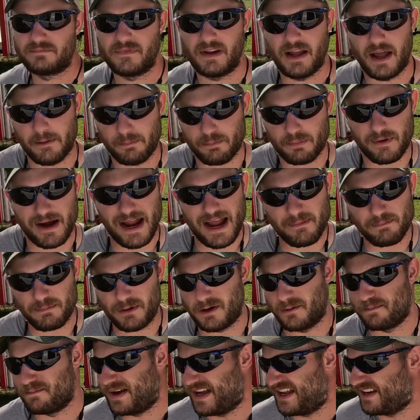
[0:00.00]
up
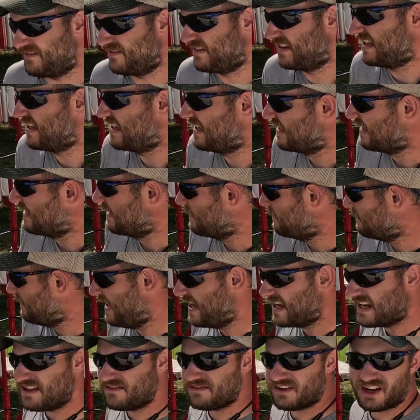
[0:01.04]
wrapper. But
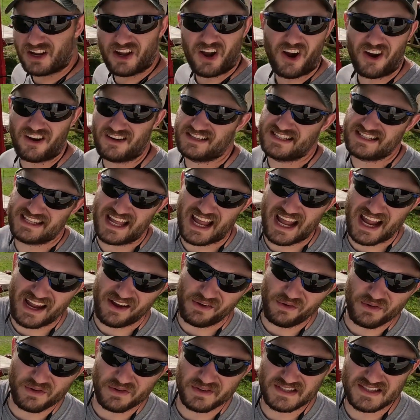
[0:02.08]
man, even a cart
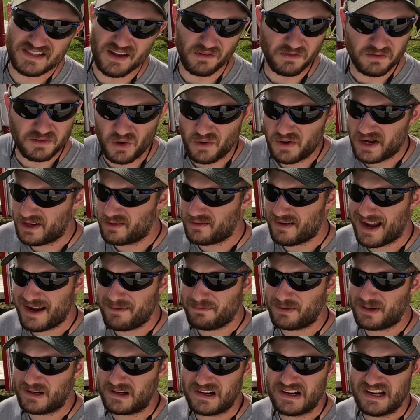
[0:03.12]
style self-loading
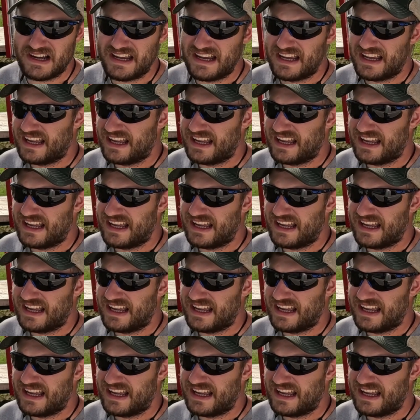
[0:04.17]
wrapper,